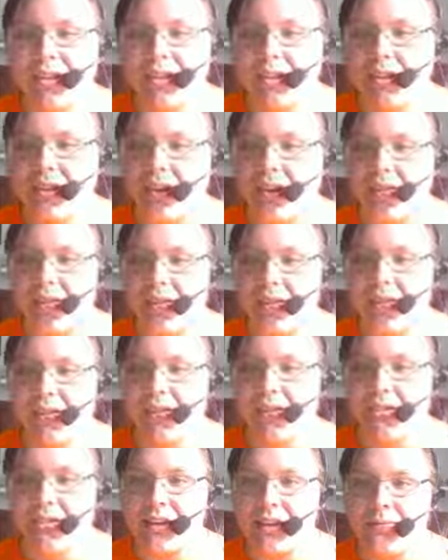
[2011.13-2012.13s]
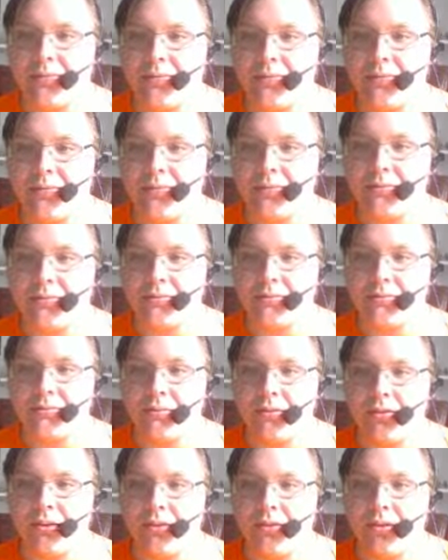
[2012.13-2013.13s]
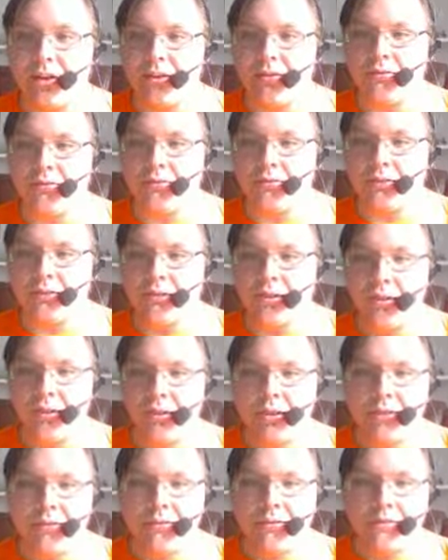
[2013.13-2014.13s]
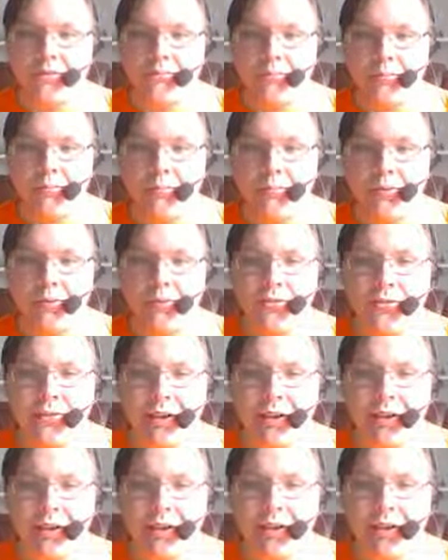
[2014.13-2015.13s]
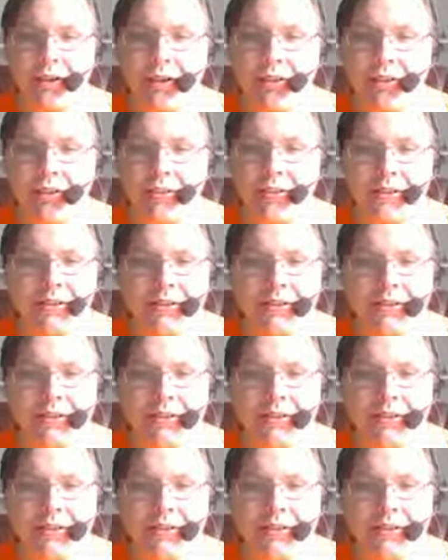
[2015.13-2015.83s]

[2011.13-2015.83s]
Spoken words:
The evidence that proves when the clock was removed is...